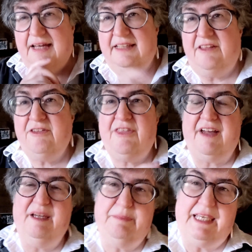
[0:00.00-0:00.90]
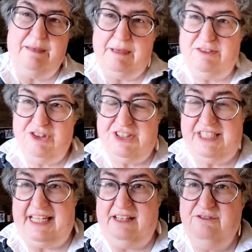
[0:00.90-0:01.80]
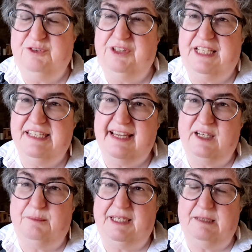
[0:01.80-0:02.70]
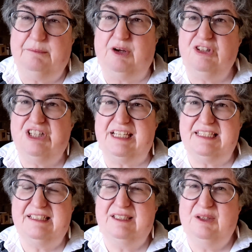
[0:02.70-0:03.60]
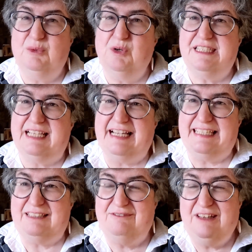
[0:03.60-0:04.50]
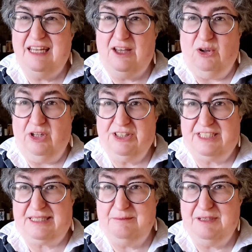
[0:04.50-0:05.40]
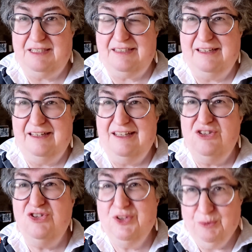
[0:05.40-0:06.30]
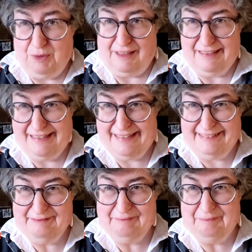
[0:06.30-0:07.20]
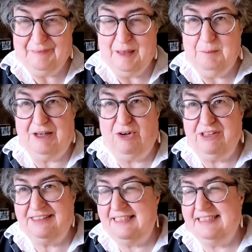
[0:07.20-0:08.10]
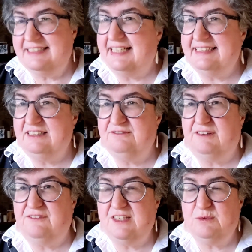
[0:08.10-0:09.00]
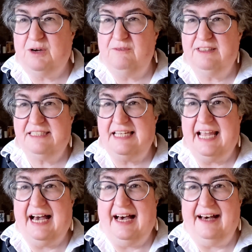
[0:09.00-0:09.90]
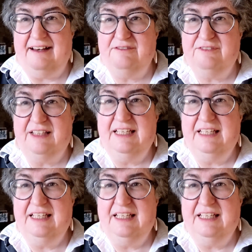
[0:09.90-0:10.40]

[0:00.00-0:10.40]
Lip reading: Another thing I became interested in for the Encyclopaedia project was the idea of neologisms, new words, because since the 1950s we obviously have